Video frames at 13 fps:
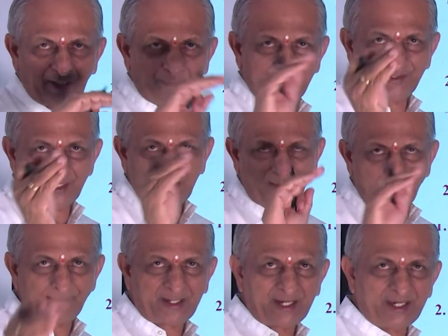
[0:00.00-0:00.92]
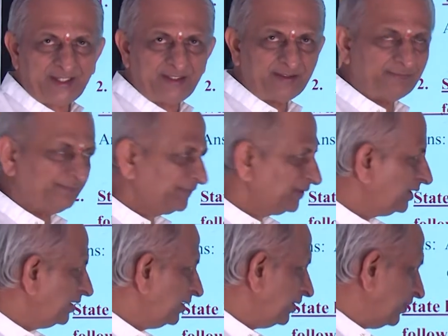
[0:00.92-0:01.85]
and when they combine,
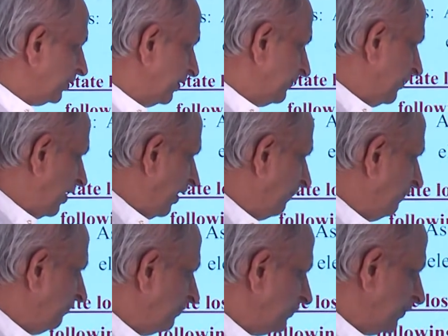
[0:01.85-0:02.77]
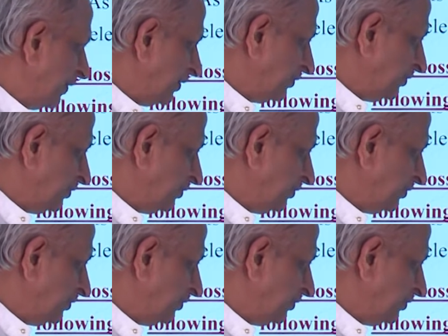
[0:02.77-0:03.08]
they form what is